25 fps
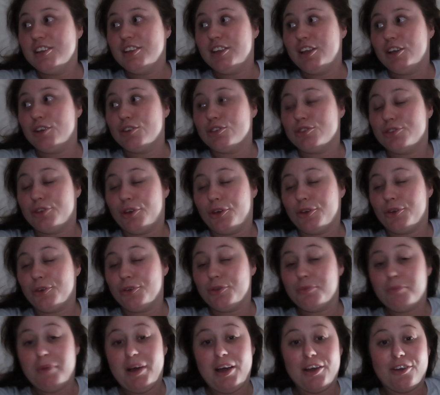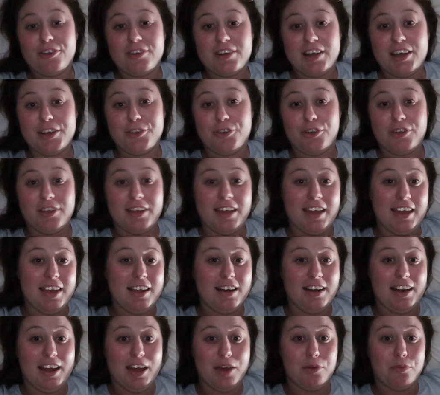They were so good. Michael and I don't
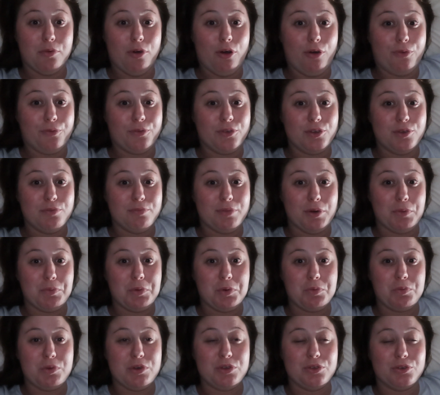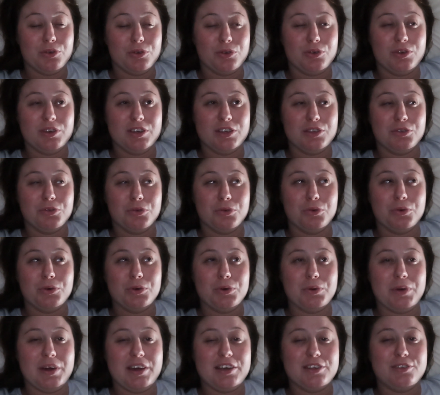eat lamb often, but when we do, it's
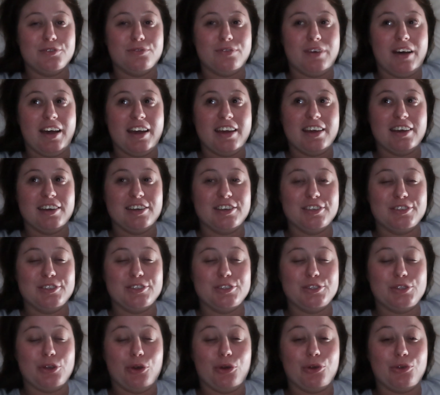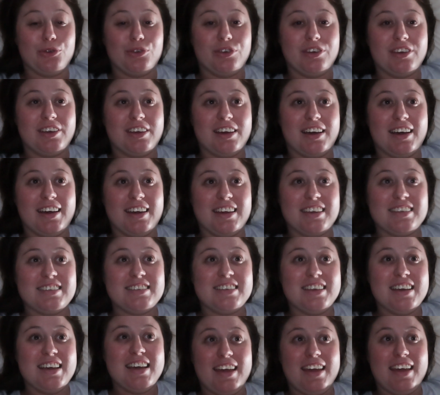always fire. It's so good, guys.
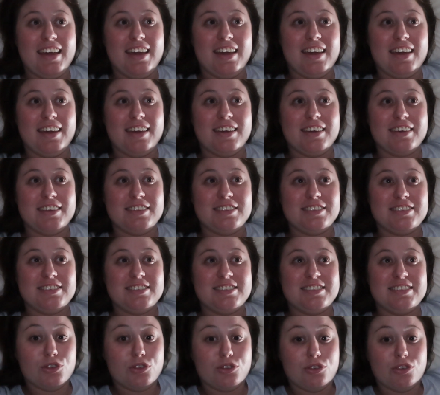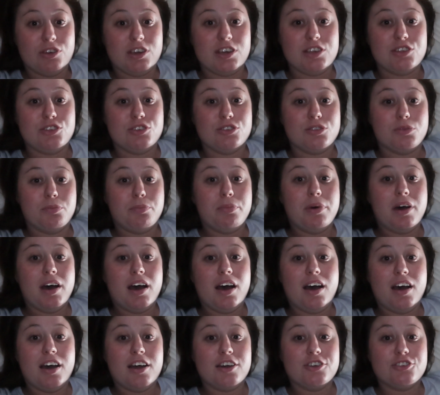And the doggies to the
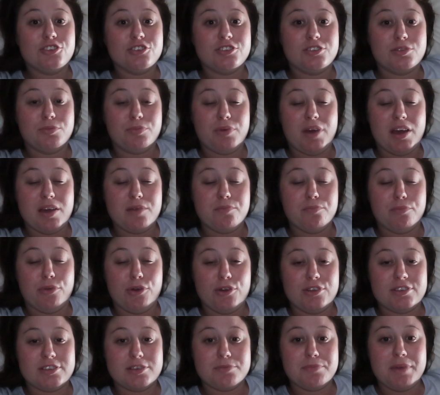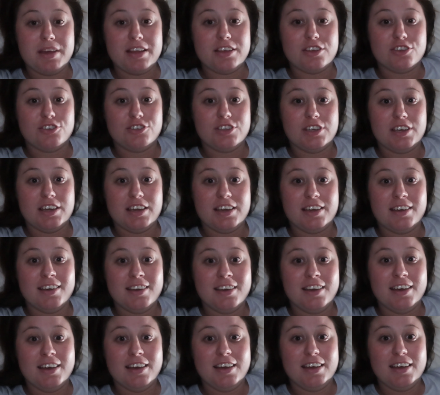park just to buy and burn some energy.
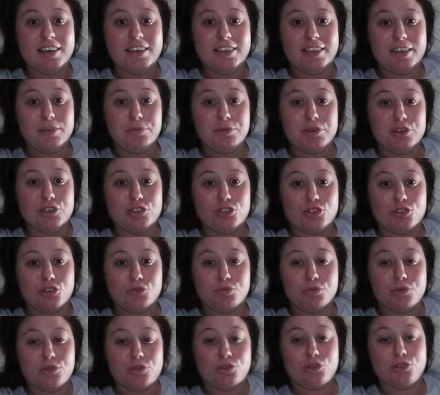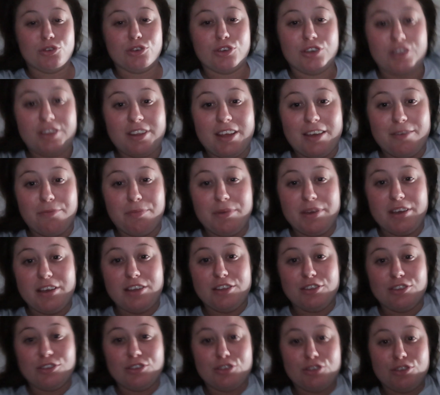They've been super good. They've
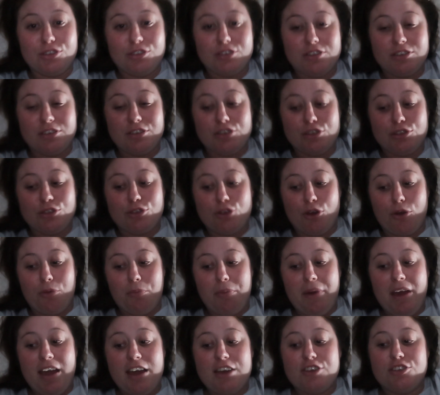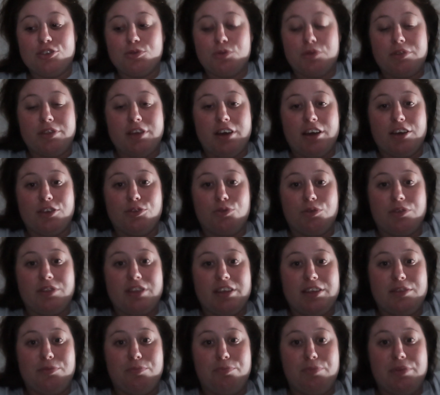been so patient with us with
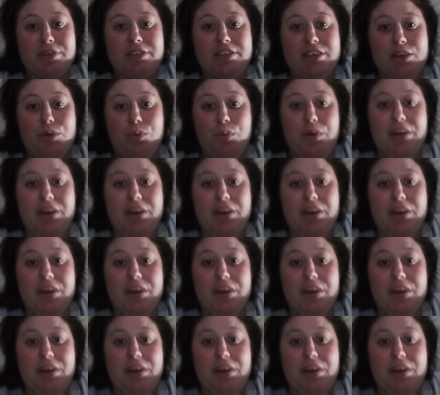these busy